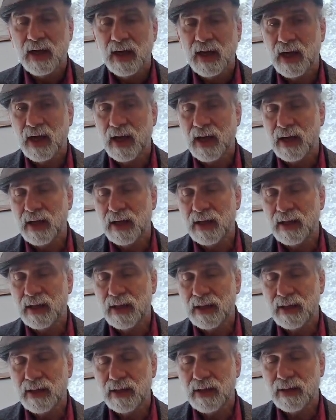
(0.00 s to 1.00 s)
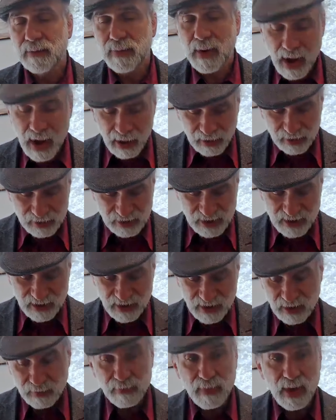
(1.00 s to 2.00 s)
uh, policy
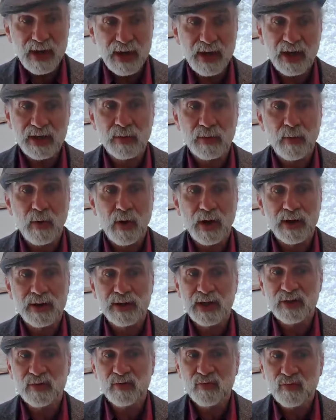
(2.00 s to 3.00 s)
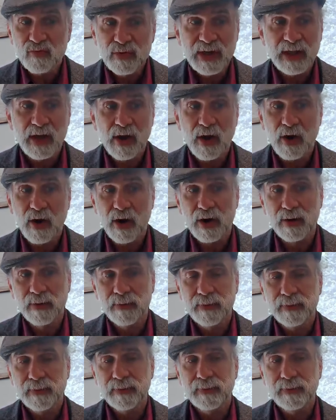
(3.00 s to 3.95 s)
that the money doesn't want. It's really hard.